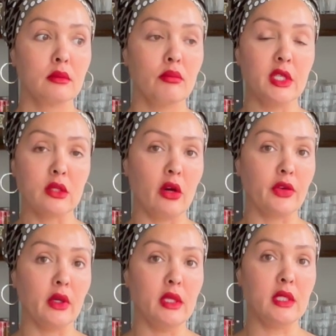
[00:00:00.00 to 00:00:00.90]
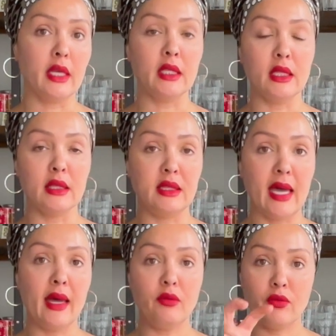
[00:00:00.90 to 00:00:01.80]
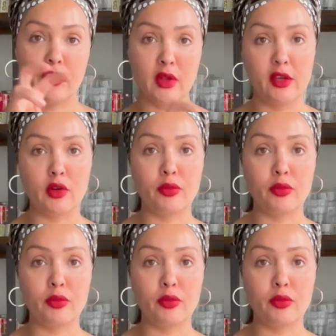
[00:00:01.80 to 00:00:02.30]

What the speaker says: Biscoff cookies. I think that flavor